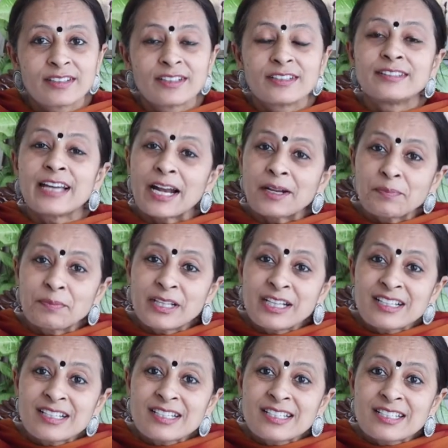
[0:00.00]
That
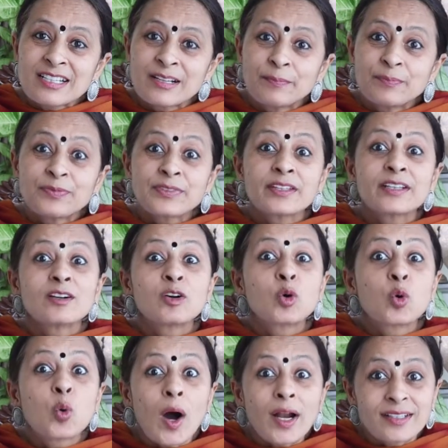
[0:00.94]
means
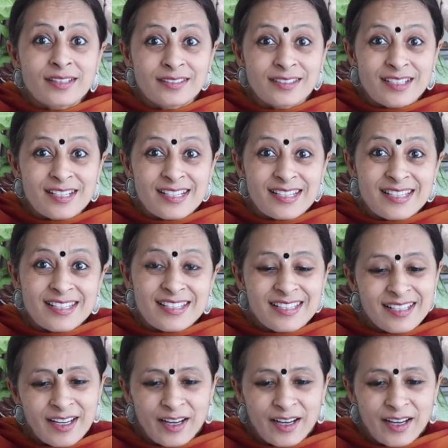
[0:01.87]
quarters.